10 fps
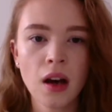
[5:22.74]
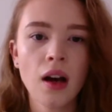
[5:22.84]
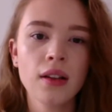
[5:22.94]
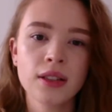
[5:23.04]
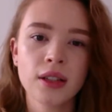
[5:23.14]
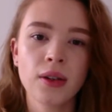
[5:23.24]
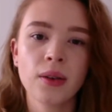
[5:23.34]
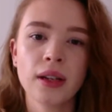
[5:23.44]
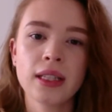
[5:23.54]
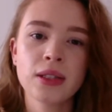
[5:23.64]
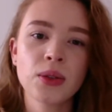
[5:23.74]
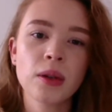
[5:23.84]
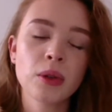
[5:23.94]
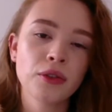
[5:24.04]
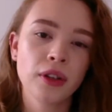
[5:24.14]
Also, it's
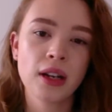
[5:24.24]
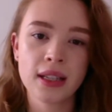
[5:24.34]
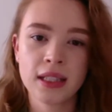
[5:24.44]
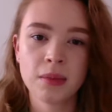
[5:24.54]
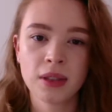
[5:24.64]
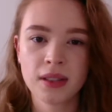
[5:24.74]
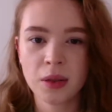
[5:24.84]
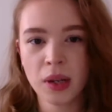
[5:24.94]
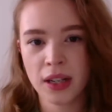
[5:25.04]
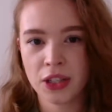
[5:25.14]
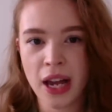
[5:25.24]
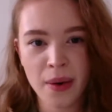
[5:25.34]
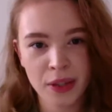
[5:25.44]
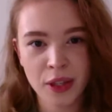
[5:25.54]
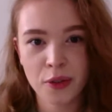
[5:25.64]
normal for customers to want to chat
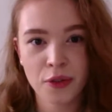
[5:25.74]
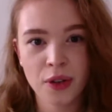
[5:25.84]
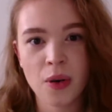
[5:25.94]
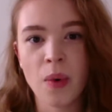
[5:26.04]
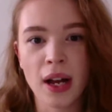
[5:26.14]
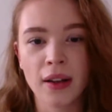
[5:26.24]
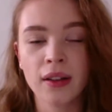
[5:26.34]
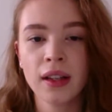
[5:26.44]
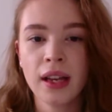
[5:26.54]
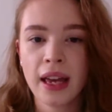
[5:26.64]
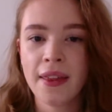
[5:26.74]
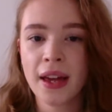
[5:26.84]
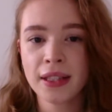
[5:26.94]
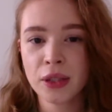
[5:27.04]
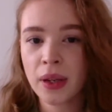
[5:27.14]
with you for a while, and
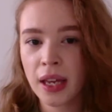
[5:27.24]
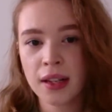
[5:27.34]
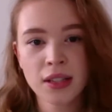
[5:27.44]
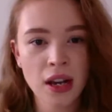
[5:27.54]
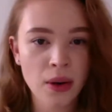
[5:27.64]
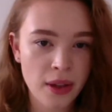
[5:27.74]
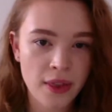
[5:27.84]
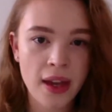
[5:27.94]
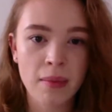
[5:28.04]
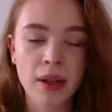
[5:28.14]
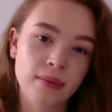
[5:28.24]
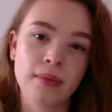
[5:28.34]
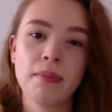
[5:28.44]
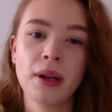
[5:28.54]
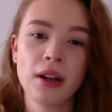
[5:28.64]
that's okay to talk with them,
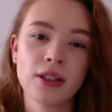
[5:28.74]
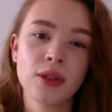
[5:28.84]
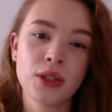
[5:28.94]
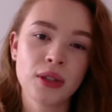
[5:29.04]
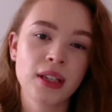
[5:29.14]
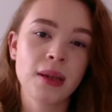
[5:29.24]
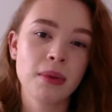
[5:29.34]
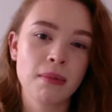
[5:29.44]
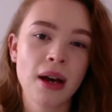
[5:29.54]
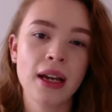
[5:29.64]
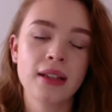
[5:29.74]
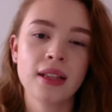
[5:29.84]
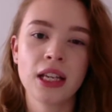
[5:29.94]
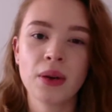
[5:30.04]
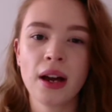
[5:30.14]
but also do keep in mind
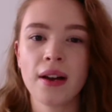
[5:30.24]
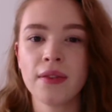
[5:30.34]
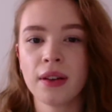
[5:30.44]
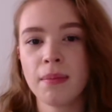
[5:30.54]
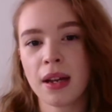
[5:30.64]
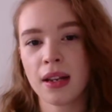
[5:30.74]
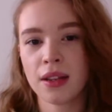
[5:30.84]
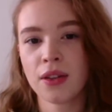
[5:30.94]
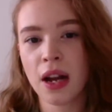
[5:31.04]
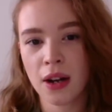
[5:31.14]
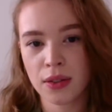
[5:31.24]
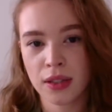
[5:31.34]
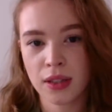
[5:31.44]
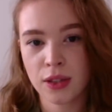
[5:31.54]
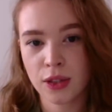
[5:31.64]
that you have many other
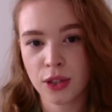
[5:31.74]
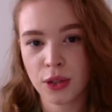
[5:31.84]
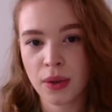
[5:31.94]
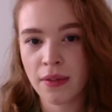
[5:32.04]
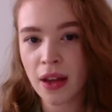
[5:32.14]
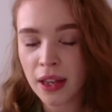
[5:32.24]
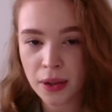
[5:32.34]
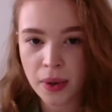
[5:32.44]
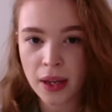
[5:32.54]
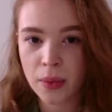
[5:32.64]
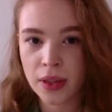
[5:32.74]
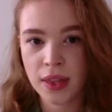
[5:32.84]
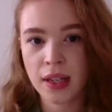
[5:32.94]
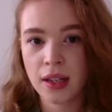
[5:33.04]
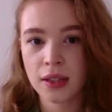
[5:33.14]
houses to evaluate
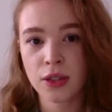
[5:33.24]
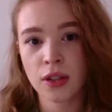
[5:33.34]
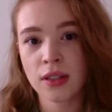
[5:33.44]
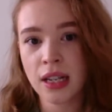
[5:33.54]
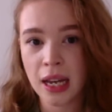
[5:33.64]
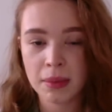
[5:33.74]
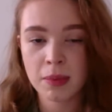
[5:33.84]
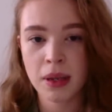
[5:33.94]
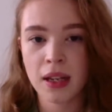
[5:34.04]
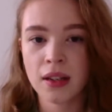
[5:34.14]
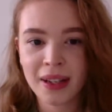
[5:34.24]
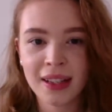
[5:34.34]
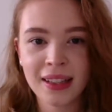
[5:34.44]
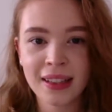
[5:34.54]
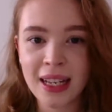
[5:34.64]
within a certain time span.
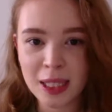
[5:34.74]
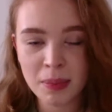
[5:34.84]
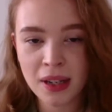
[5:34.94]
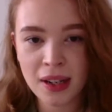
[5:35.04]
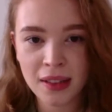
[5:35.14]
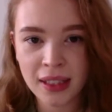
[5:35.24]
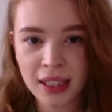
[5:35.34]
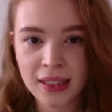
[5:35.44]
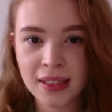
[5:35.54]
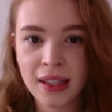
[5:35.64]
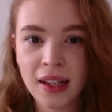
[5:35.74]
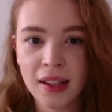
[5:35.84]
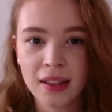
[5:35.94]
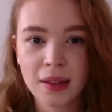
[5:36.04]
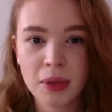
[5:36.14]
And then last but not least,
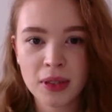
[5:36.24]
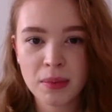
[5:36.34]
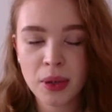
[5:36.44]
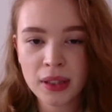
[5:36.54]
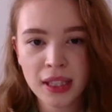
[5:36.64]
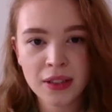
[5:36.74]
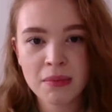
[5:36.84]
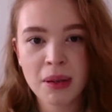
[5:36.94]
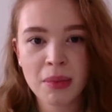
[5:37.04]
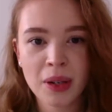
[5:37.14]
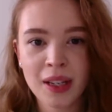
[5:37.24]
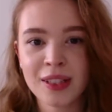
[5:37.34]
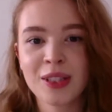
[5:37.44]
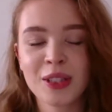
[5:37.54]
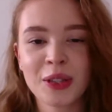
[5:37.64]
the most important thing to remember
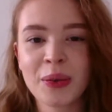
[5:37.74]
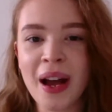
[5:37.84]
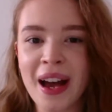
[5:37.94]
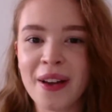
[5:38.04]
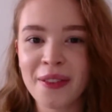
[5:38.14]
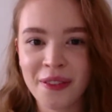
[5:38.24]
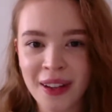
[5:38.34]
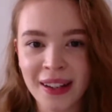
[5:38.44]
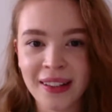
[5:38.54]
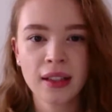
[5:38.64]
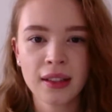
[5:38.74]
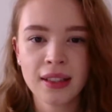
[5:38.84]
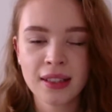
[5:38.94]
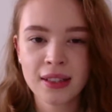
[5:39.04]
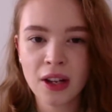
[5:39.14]
is to have fun.
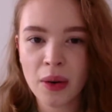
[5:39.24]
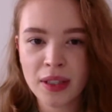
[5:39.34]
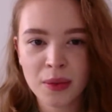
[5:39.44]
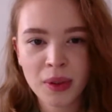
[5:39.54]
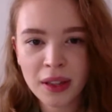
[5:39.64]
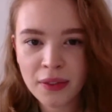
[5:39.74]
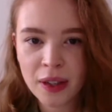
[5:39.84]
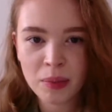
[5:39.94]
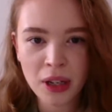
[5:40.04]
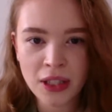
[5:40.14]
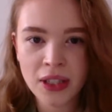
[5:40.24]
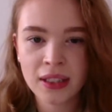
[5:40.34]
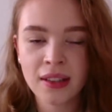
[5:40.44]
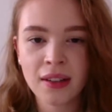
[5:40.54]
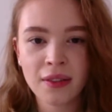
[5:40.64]
This is always a really fun project
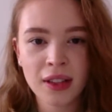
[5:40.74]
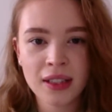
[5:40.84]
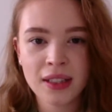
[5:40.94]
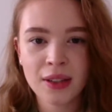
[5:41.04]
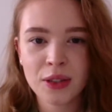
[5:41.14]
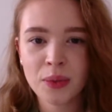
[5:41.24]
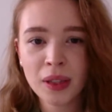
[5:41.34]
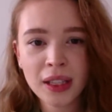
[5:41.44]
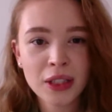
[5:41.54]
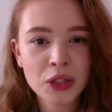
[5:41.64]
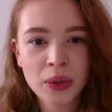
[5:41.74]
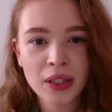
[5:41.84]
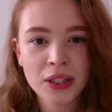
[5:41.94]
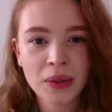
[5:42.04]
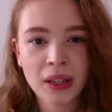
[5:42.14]
that our volunteers really enjoy
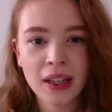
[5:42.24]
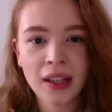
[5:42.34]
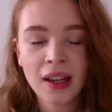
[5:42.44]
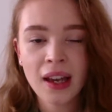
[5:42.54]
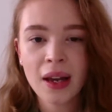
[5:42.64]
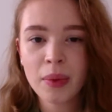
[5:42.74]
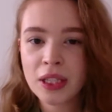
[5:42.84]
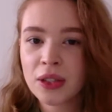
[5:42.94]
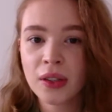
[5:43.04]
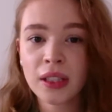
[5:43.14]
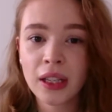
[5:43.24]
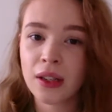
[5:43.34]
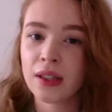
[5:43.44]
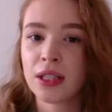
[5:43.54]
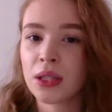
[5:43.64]
doing, and we certainly
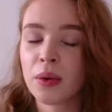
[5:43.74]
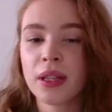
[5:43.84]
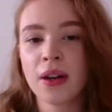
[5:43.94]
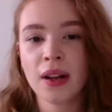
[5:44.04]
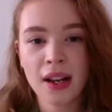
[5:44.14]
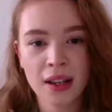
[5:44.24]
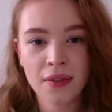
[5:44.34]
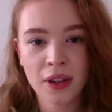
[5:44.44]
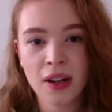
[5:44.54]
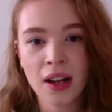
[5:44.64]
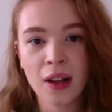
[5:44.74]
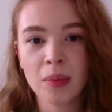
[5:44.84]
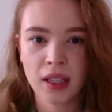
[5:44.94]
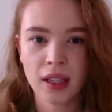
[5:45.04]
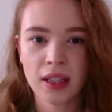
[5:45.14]
couldn't do it without any of your
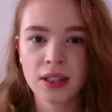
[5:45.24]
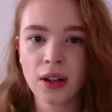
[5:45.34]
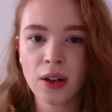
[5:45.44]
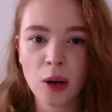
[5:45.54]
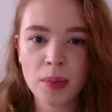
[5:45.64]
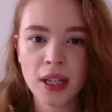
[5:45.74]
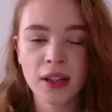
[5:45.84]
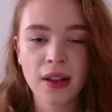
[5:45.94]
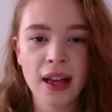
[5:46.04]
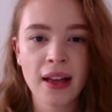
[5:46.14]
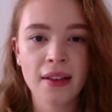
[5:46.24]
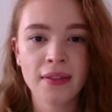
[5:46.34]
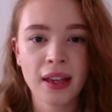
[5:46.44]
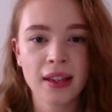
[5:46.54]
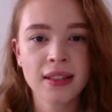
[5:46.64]
help. It's our hope that you'll have
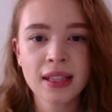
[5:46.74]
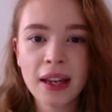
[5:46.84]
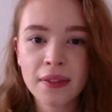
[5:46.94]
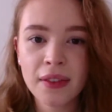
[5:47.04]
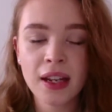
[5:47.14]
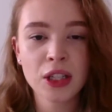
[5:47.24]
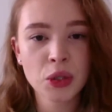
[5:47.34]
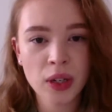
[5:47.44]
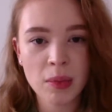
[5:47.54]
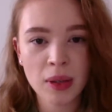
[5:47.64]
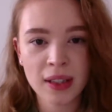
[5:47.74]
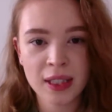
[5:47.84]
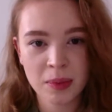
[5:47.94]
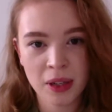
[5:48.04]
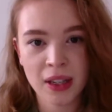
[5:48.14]
a safe and enjoyable
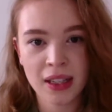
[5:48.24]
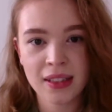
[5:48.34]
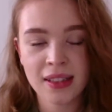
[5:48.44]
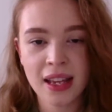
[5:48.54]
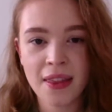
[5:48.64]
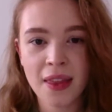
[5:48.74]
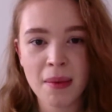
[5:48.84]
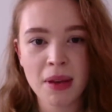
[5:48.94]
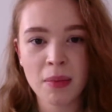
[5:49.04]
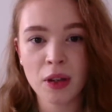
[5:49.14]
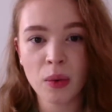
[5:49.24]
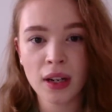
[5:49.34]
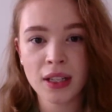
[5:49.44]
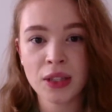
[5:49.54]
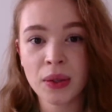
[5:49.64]
experience, and that maybe you'll want
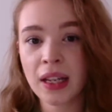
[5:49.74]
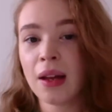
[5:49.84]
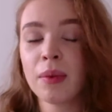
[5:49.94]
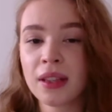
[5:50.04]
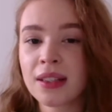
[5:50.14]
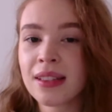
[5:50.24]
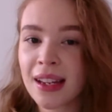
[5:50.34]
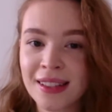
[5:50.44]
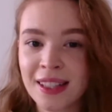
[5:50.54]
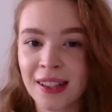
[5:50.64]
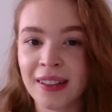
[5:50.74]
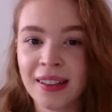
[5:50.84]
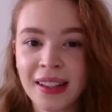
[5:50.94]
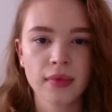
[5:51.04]
to do it again with us next year.